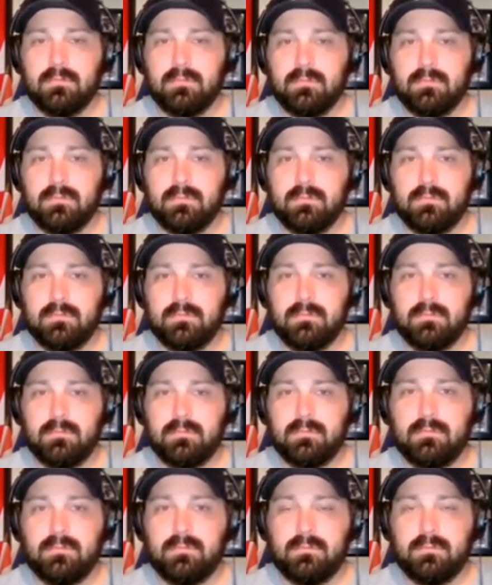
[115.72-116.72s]

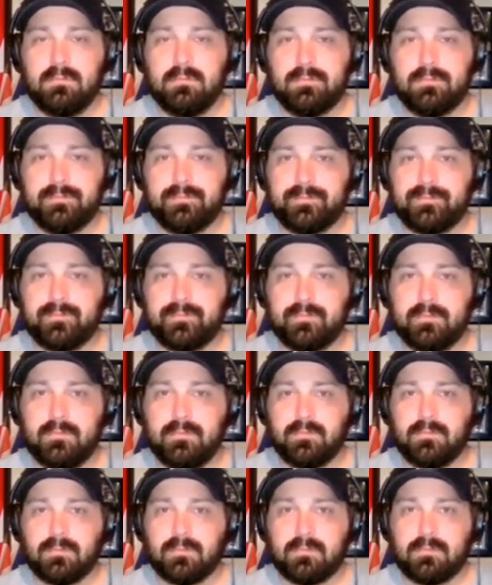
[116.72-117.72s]

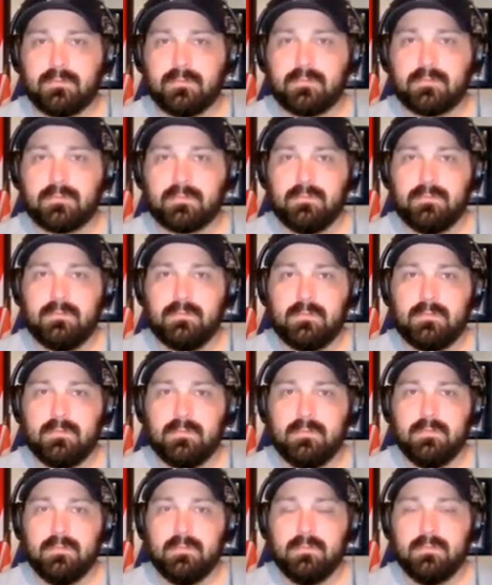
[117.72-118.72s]

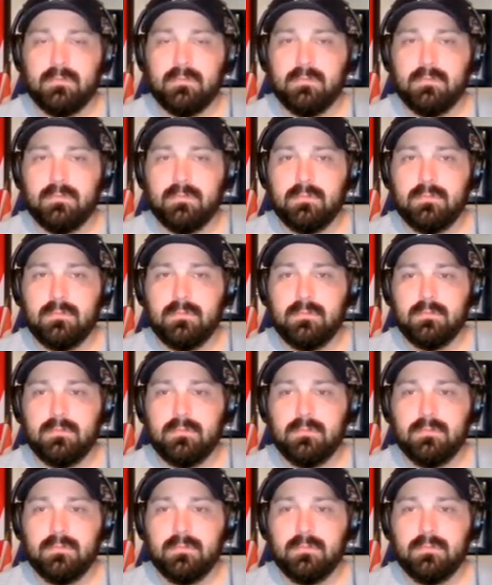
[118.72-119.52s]
(not speaking)